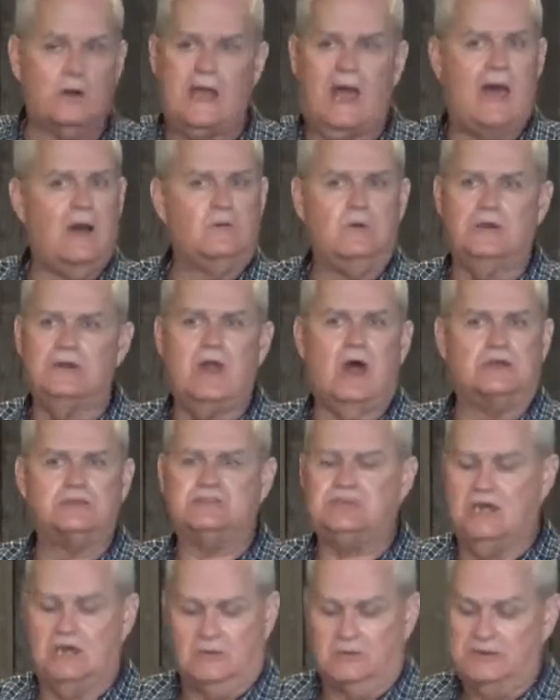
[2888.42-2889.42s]
I will not
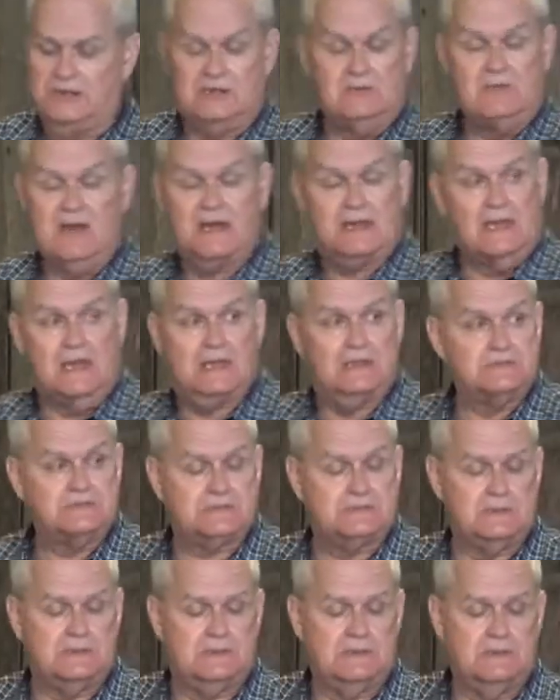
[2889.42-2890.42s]
share with anybody else.